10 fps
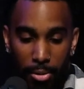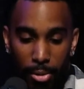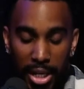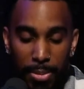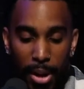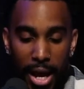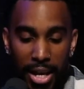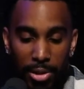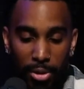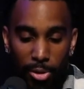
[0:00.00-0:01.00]
Weeks
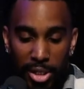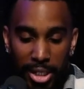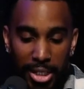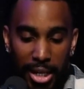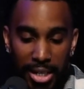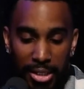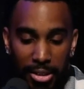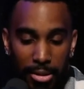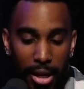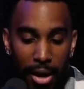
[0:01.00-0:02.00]
pass when Quincy's
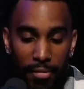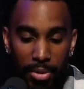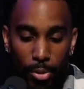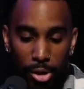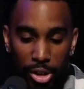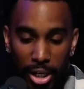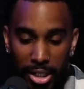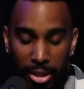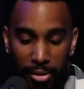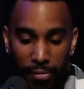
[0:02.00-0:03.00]
cousin, Evan Morris
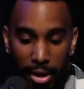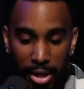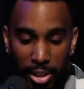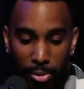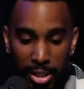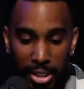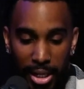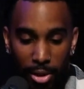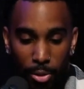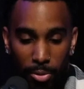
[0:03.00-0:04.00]
Chestnut, finds Quincy
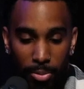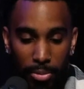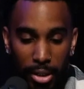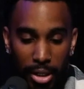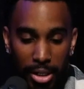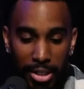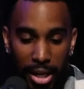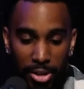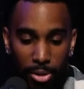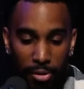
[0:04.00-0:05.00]
at home in his
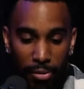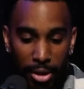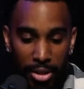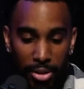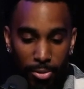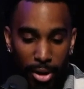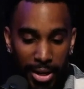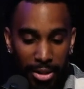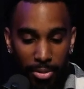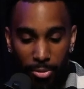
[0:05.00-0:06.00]
ex-girlfriend's
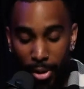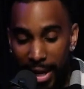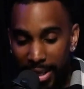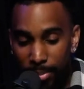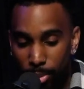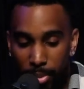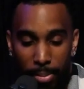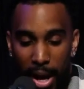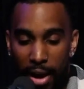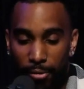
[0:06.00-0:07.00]
ratty
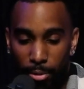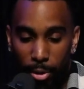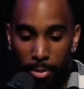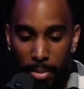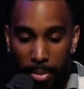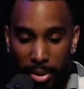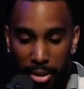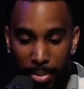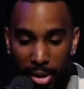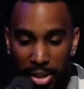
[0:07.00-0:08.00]
bathrobe
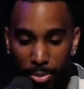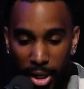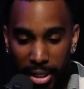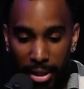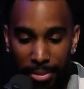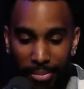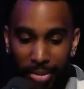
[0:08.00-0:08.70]
mumbling about his breakup.